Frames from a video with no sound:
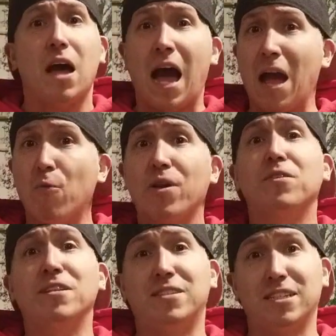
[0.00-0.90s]
I wear
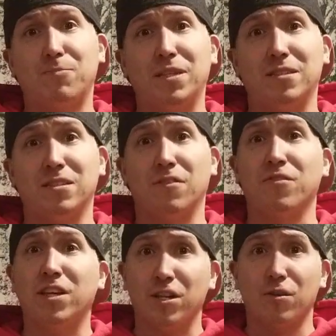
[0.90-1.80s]
these 6 pieces
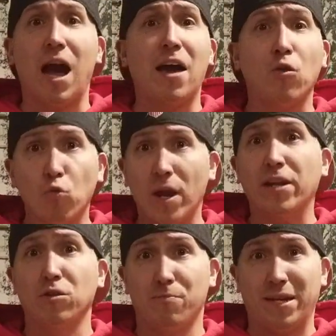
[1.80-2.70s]
of gear on a
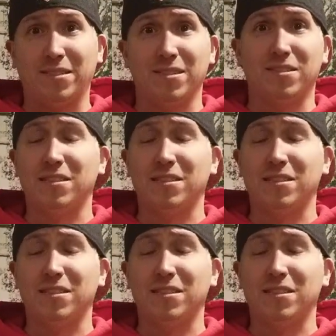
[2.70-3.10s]
regular basis.